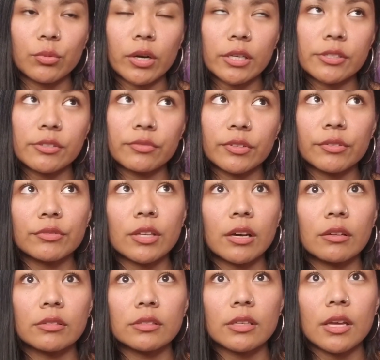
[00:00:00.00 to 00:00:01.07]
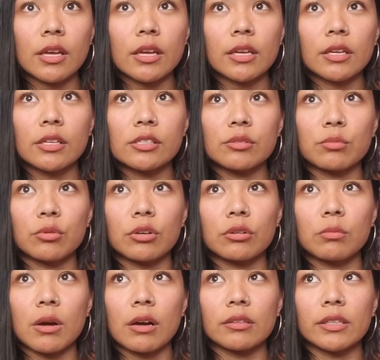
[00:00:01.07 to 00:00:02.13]
whereas the fifth house is more
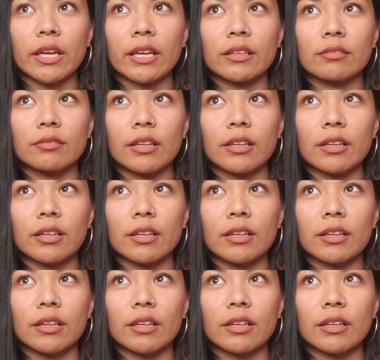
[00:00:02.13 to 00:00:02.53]
about like,